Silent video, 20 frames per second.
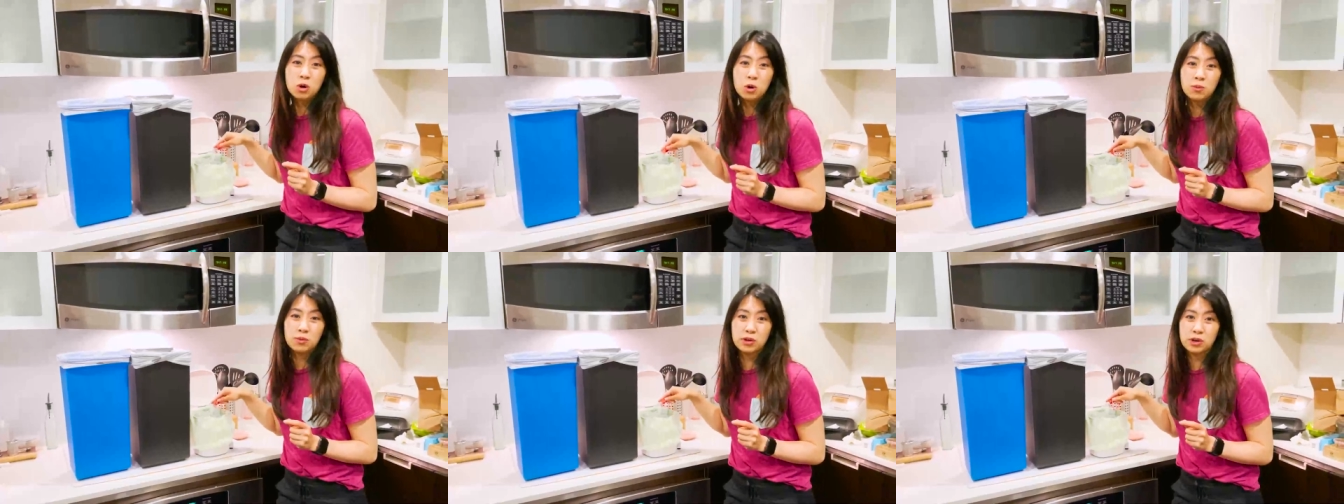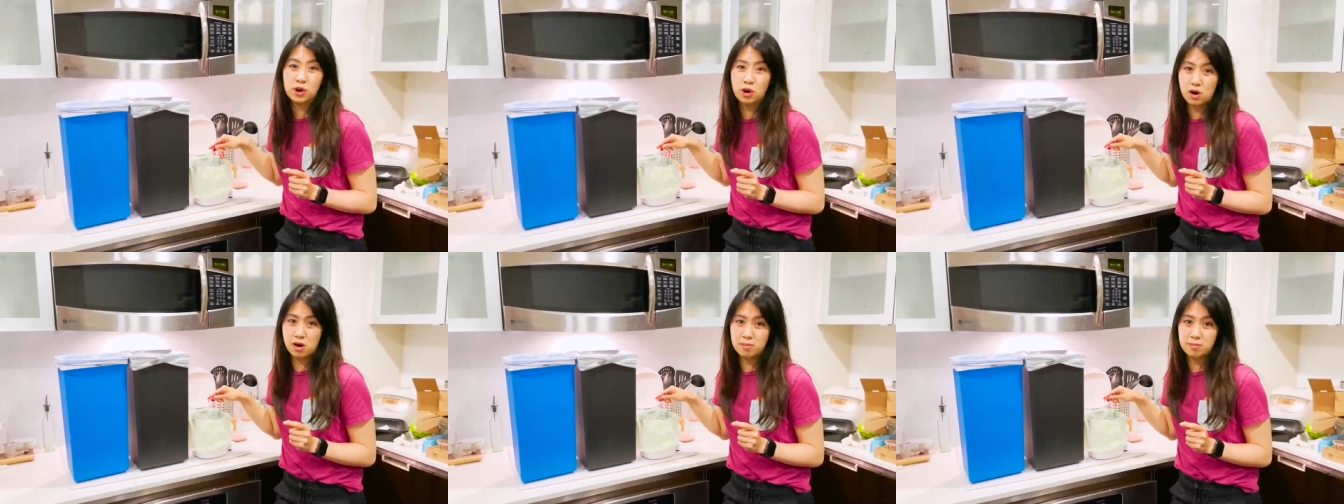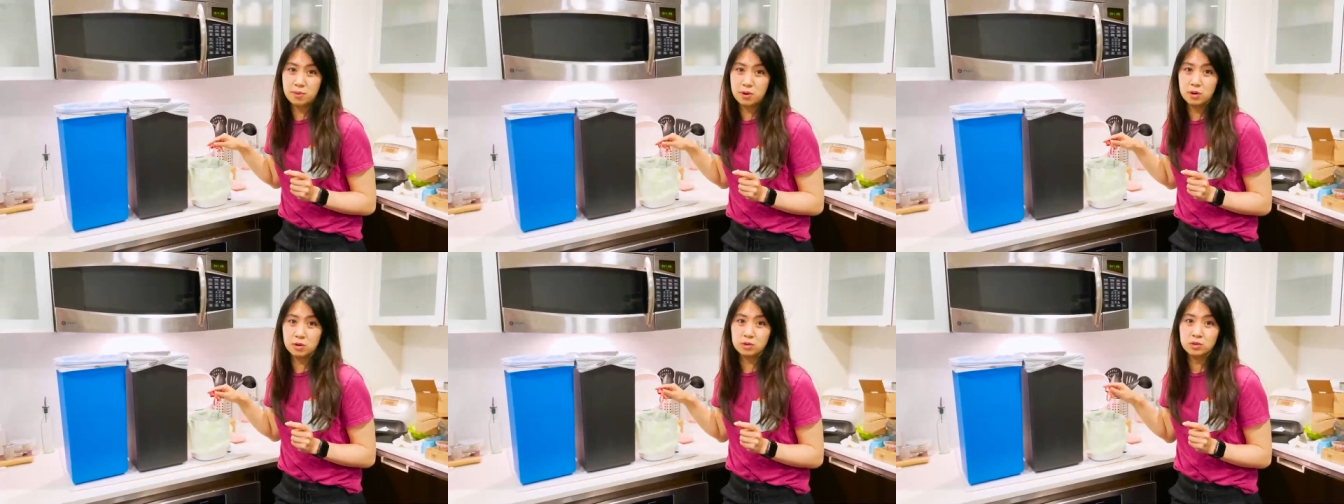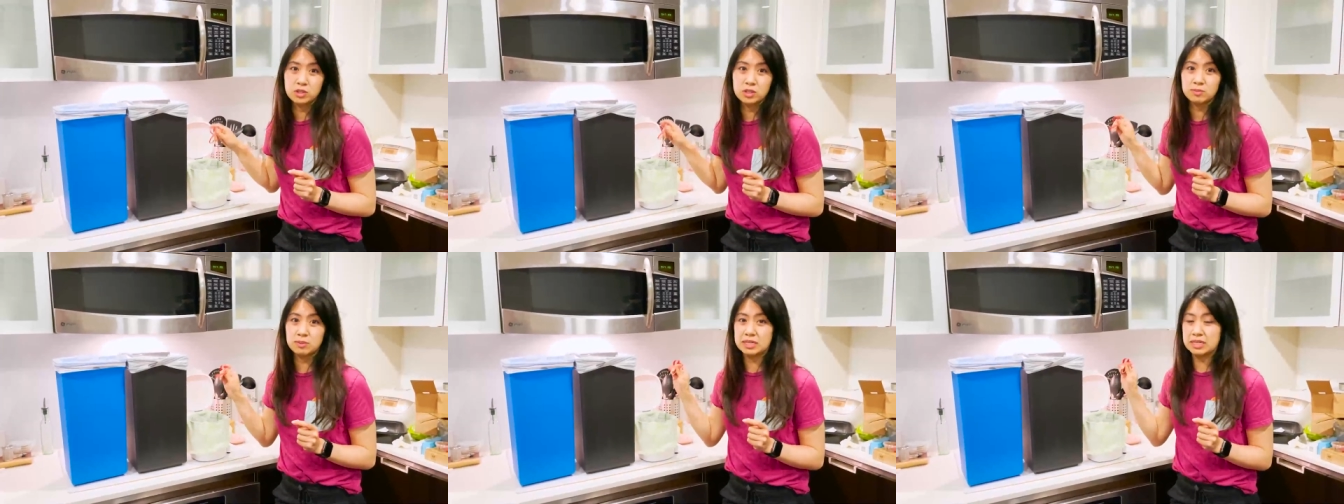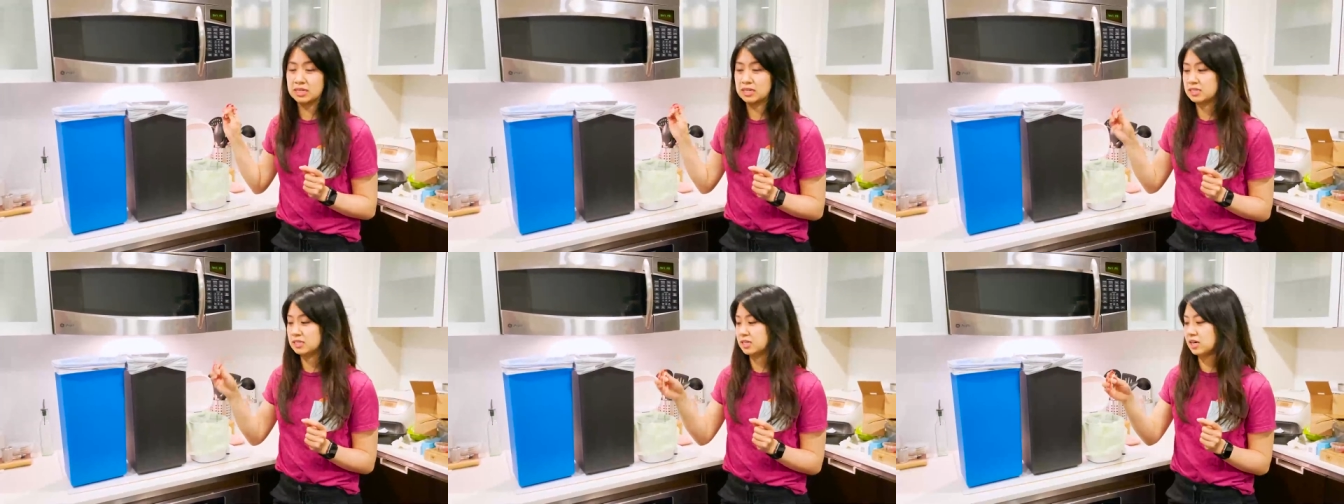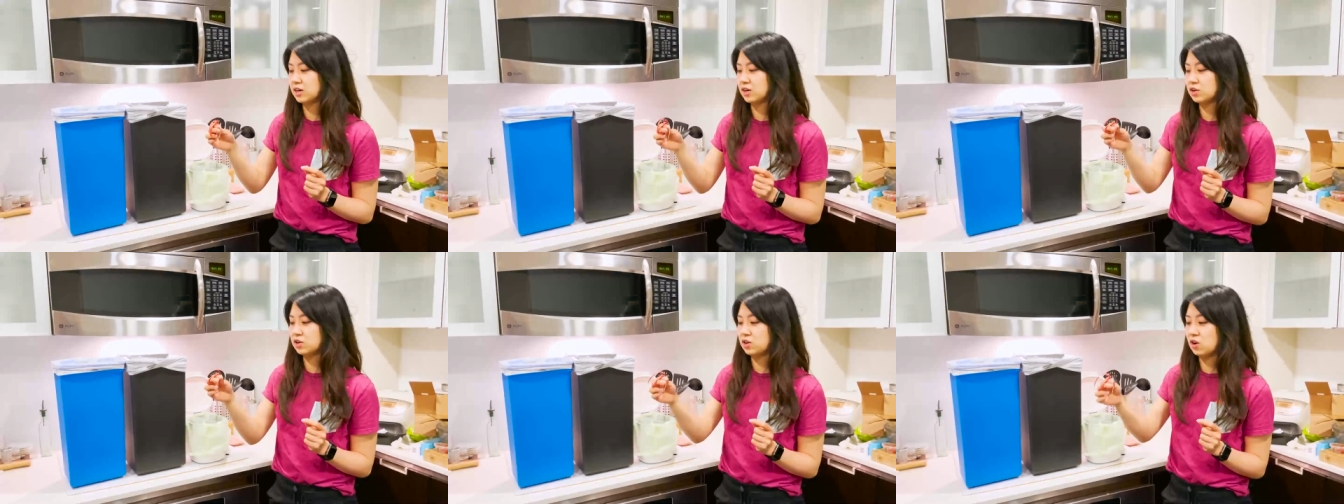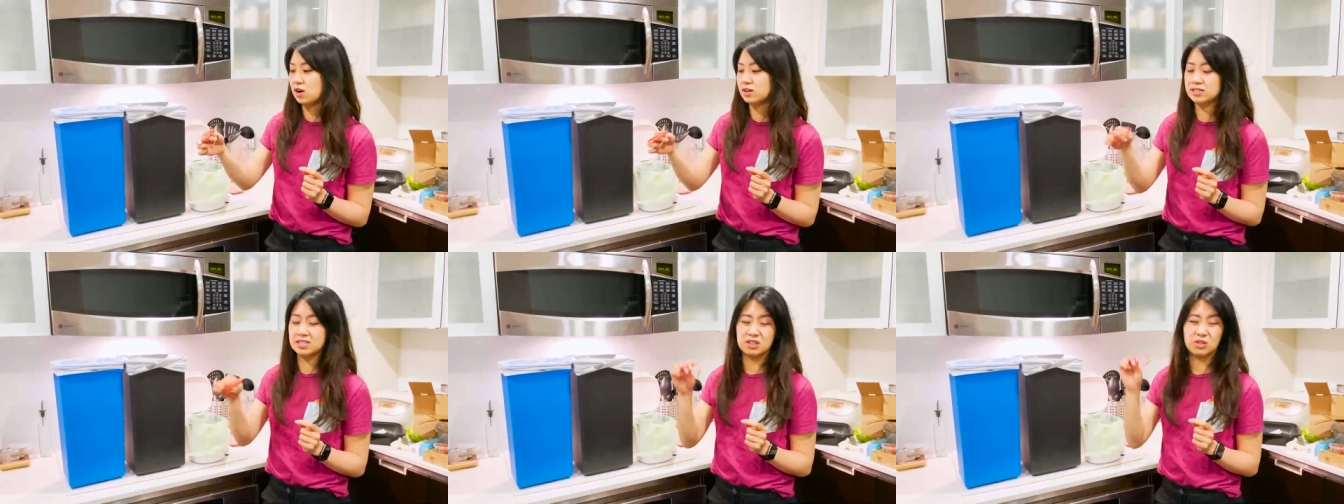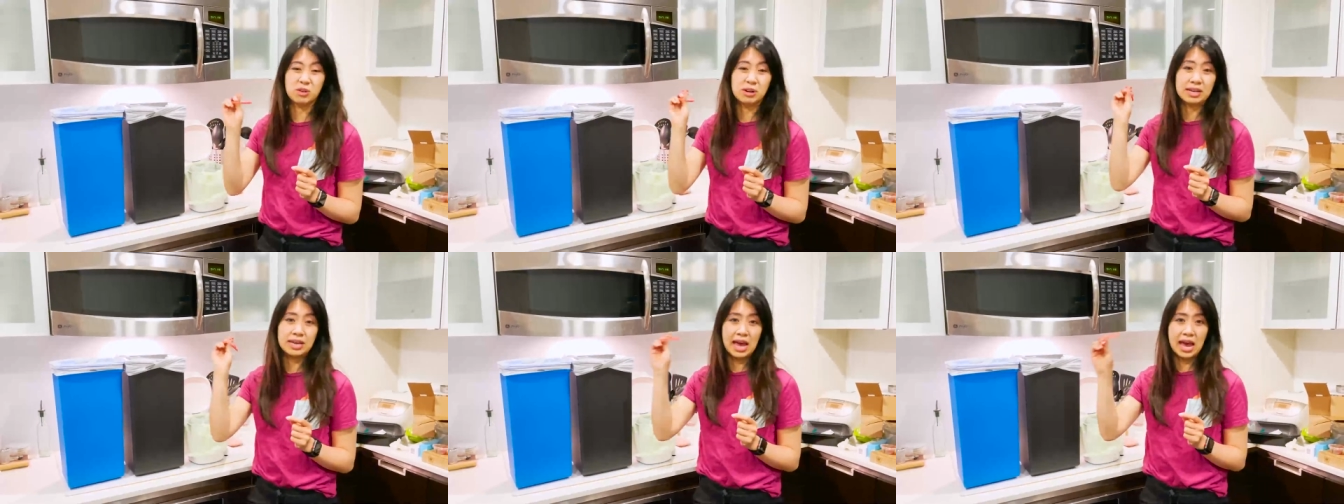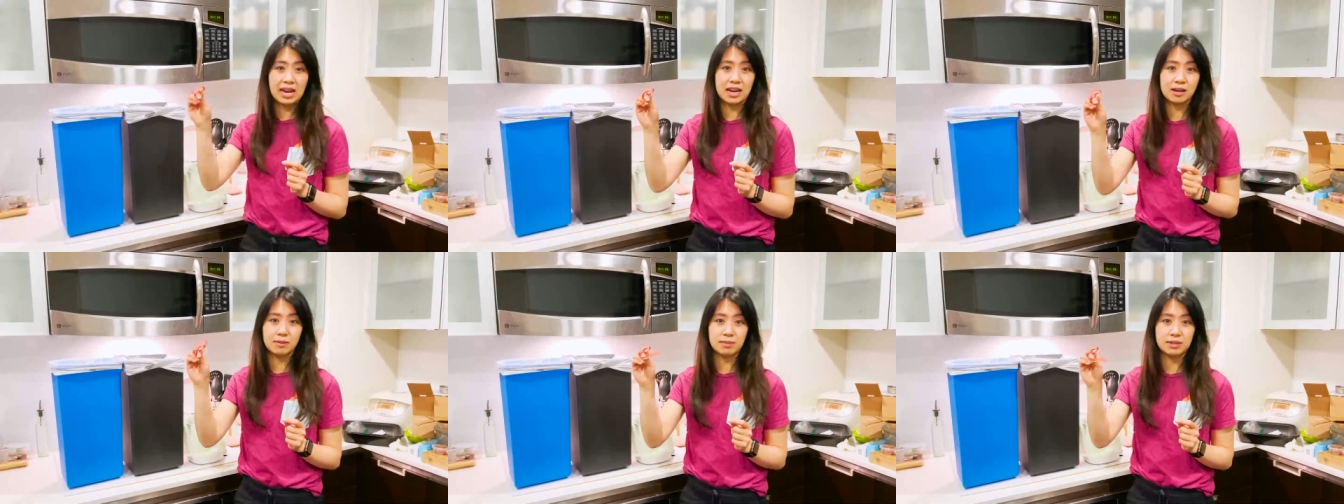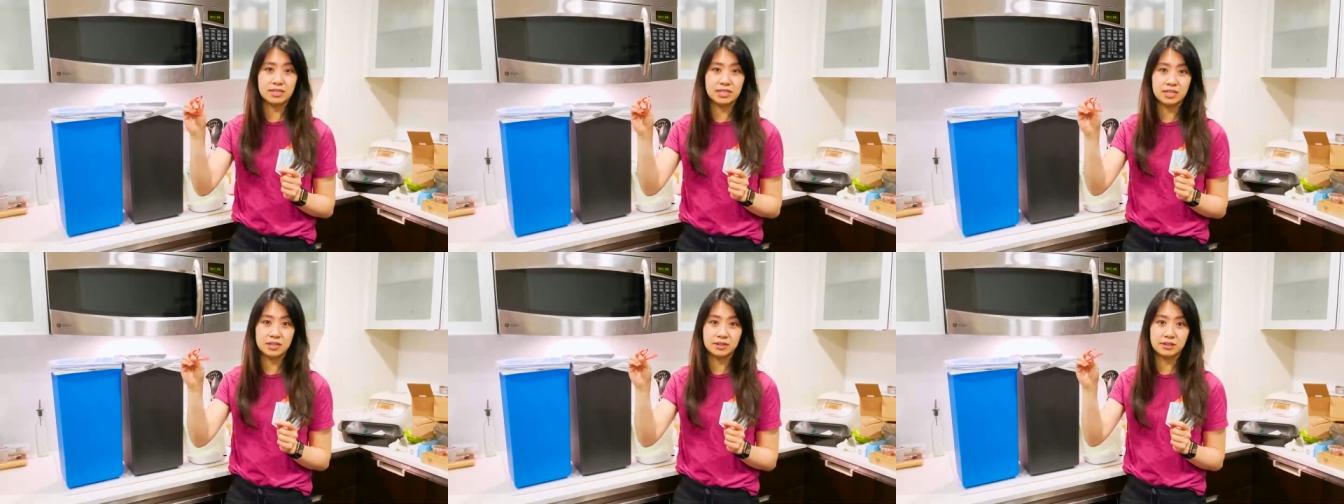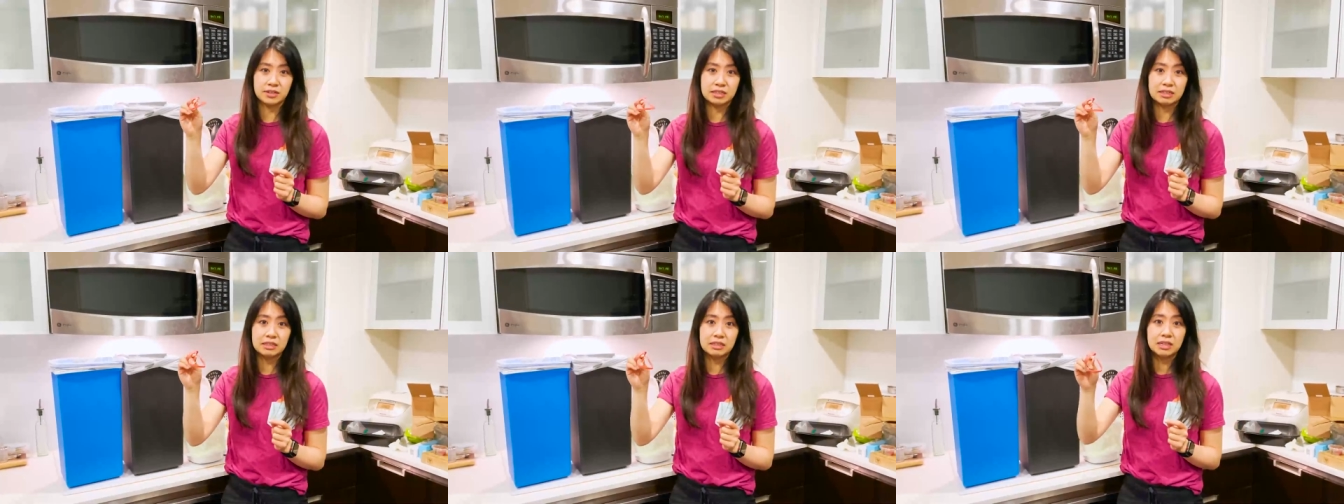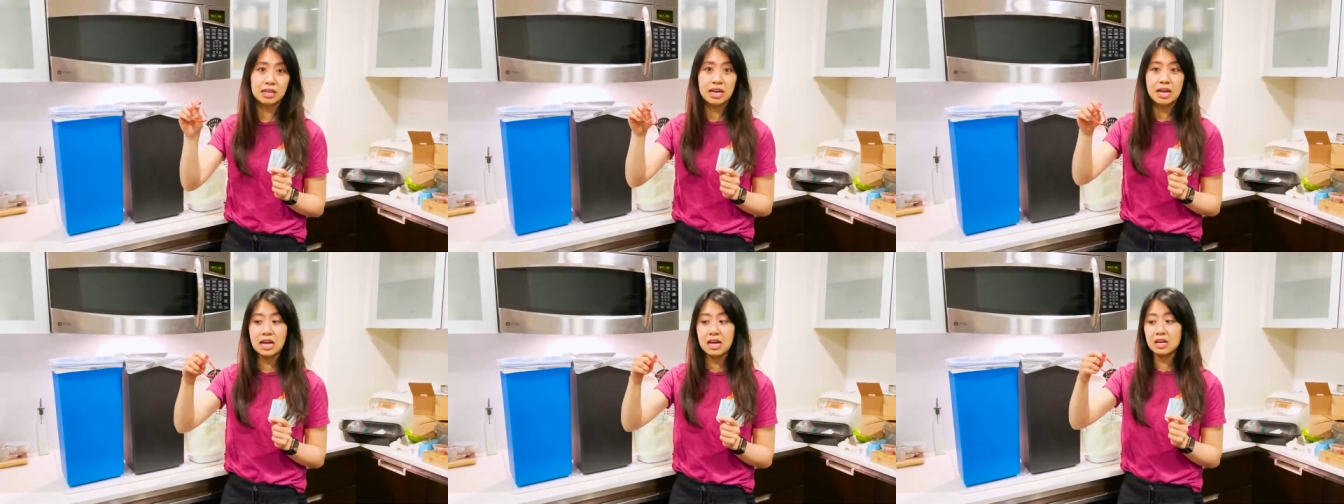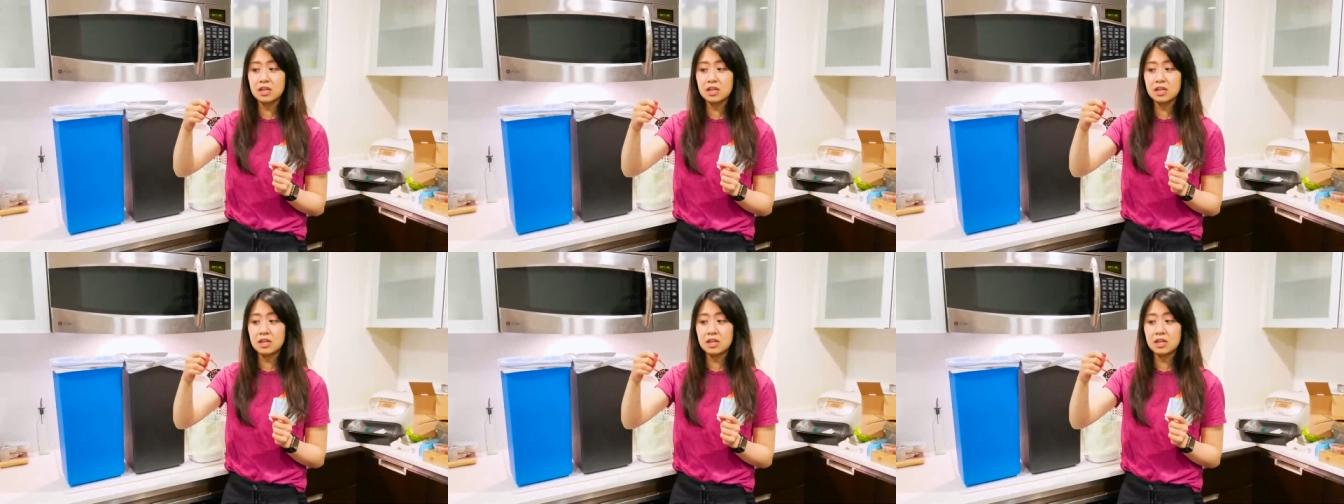go in the compost because they're not an organic material.